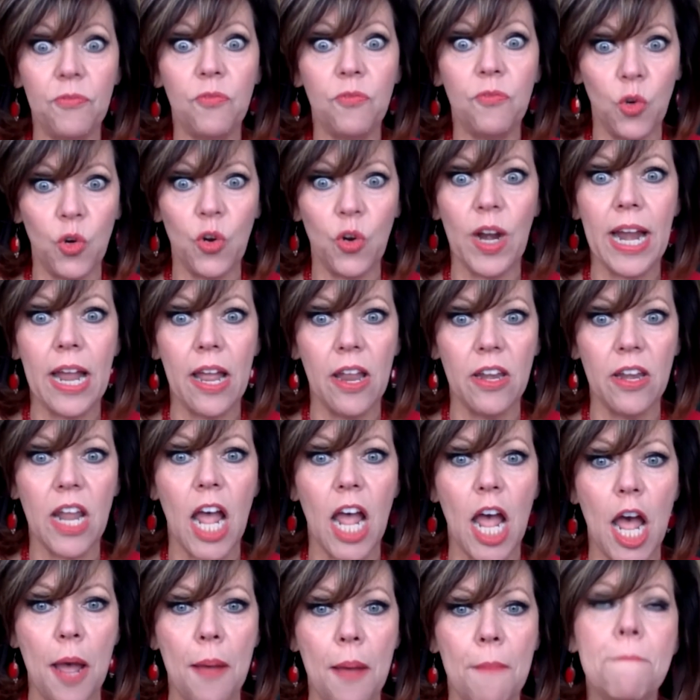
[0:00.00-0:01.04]
ground
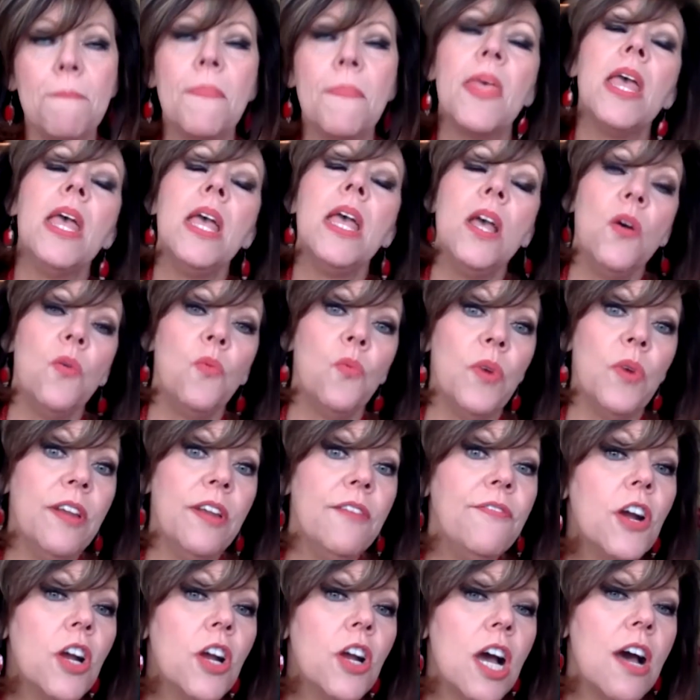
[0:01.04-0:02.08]
up. One of
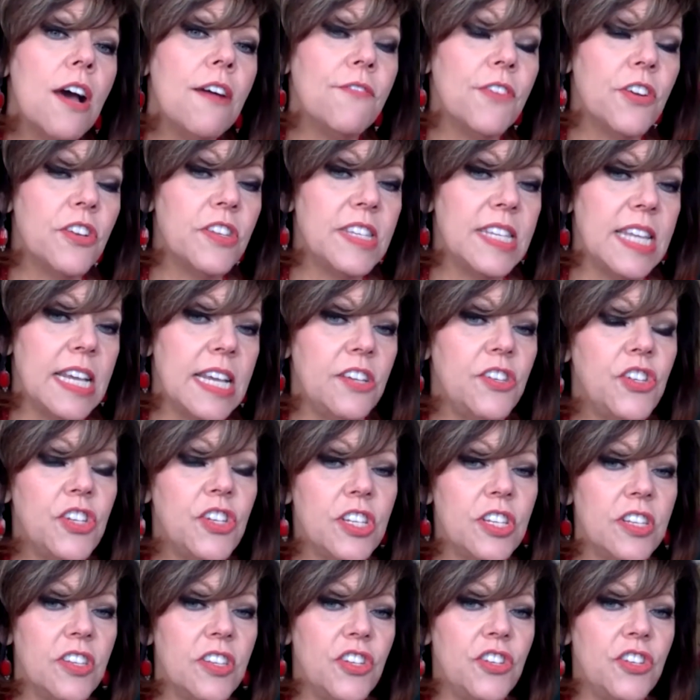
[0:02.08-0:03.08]
our conversations